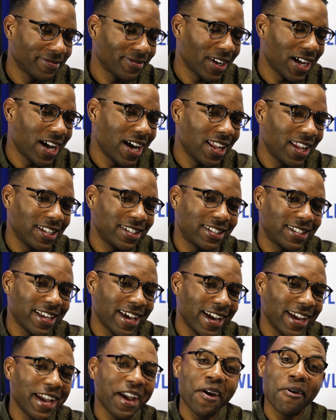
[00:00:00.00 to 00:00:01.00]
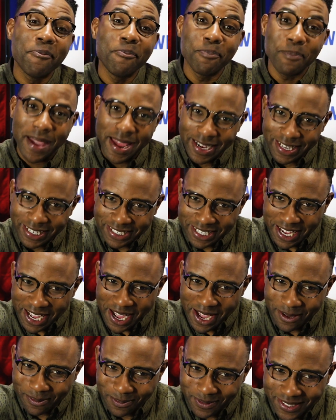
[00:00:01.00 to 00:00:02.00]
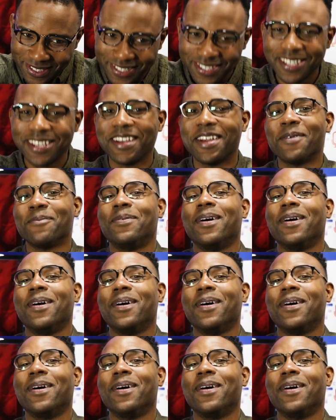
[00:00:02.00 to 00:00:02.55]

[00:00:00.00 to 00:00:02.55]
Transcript: Uh, let's say many times.